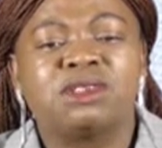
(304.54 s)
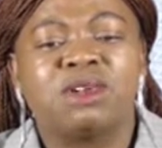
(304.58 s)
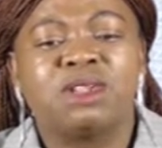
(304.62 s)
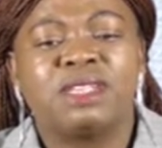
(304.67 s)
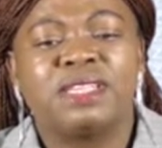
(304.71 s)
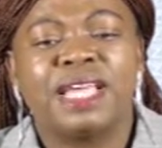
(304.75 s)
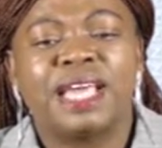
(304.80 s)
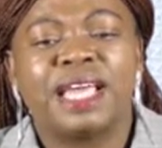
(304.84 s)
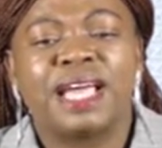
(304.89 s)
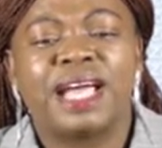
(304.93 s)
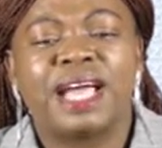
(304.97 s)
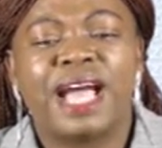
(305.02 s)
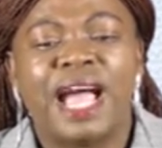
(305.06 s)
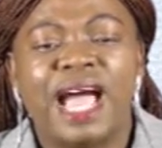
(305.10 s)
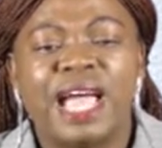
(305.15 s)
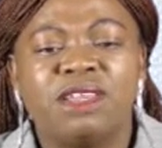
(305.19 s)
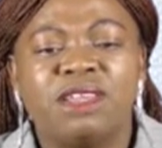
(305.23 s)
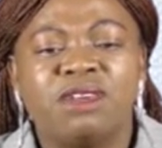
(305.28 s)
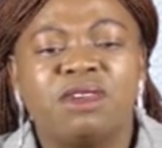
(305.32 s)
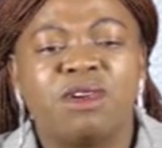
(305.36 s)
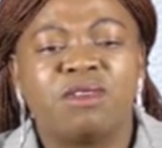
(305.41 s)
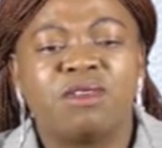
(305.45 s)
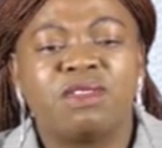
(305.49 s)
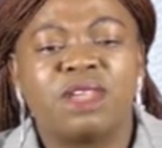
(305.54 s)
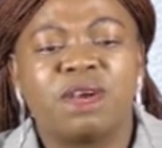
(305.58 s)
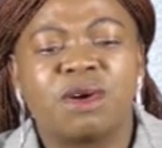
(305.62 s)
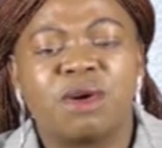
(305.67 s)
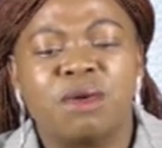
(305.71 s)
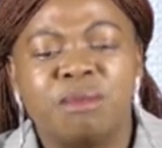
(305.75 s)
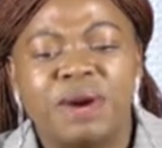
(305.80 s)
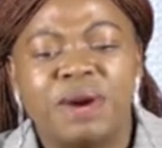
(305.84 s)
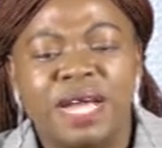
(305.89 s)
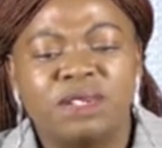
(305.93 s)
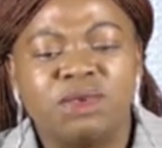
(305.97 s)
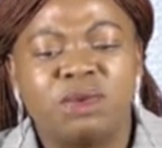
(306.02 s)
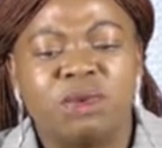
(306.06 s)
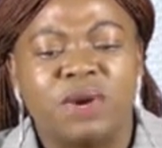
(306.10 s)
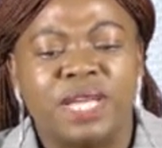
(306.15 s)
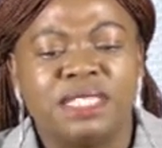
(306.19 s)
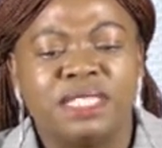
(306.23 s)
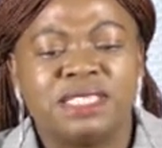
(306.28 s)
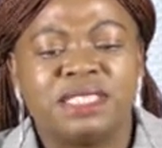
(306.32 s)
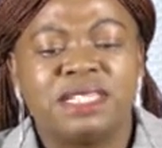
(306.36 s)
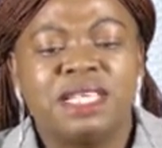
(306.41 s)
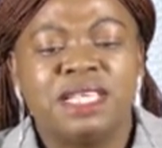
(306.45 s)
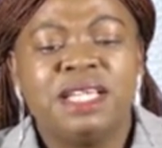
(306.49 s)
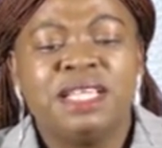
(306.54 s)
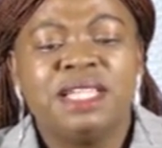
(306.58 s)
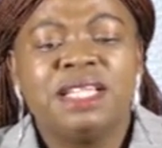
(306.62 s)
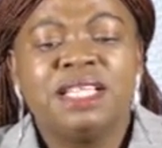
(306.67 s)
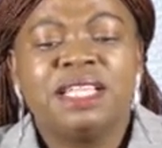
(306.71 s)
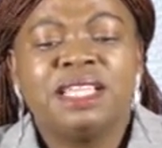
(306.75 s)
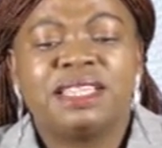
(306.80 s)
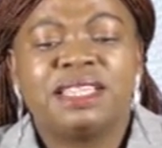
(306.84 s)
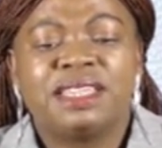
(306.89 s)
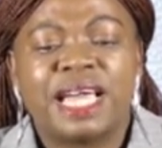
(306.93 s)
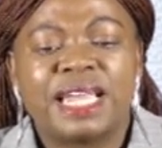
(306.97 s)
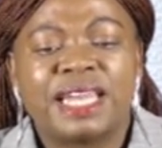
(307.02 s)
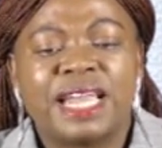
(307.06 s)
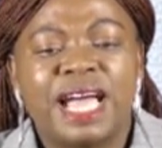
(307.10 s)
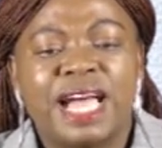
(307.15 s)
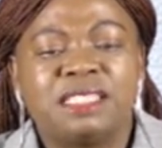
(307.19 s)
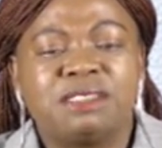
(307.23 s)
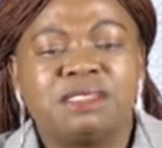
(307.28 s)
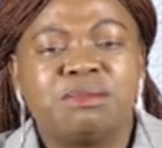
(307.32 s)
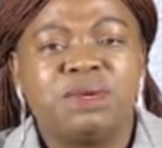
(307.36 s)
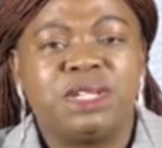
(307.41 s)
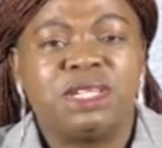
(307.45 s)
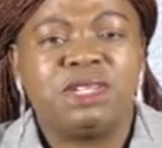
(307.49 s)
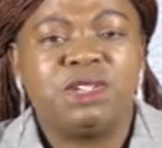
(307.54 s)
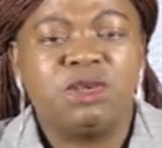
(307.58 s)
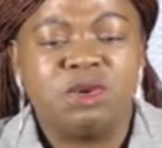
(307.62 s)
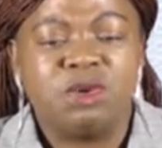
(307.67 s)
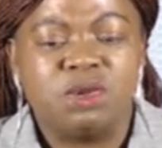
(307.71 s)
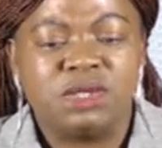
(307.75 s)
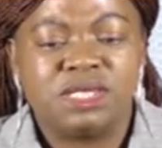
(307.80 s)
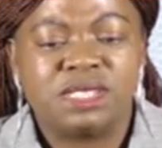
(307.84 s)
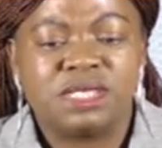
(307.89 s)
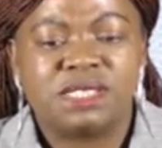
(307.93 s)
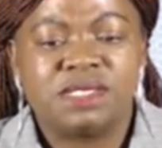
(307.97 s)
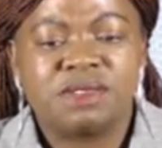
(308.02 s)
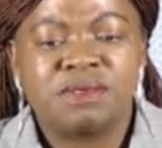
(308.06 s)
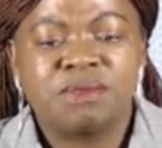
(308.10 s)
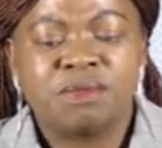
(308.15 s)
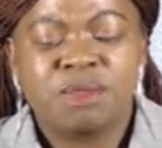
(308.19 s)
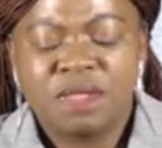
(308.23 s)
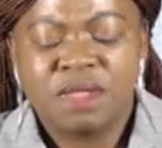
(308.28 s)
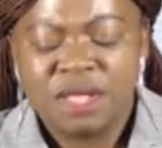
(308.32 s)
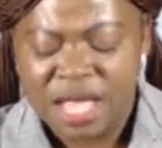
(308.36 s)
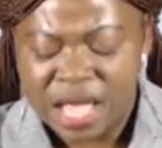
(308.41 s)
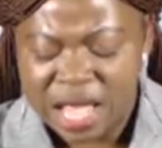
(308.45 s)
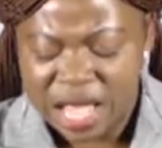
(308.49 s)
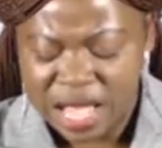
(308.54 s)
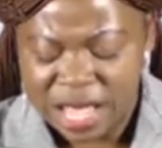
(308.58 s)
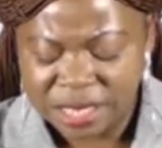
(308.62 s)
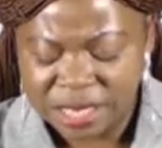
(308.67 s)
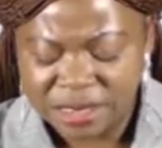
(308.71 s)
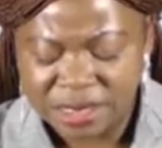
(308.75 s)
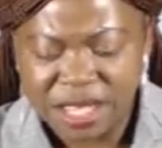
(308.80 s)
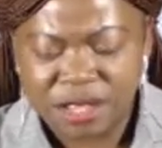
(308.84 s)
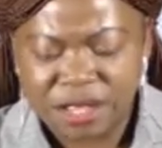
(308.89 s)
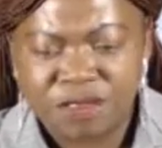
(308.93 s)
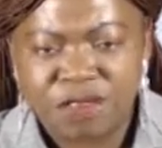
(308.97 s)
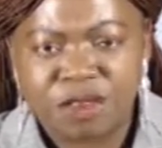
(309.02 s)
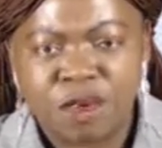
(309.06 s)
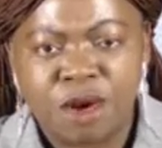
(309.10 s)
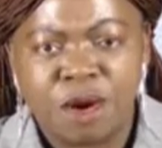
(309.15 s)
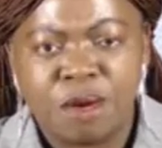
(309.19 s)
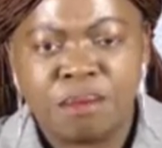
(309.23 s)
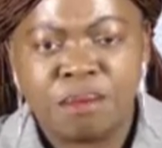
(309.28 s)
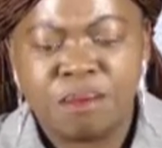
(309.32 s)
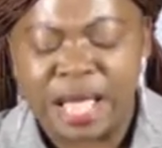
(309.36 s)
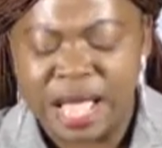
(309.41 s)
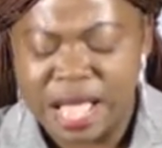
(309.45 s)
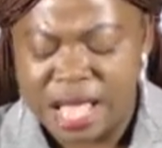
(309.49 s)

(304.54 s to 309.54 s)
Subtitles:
on the kind of the command word that has been used. I think from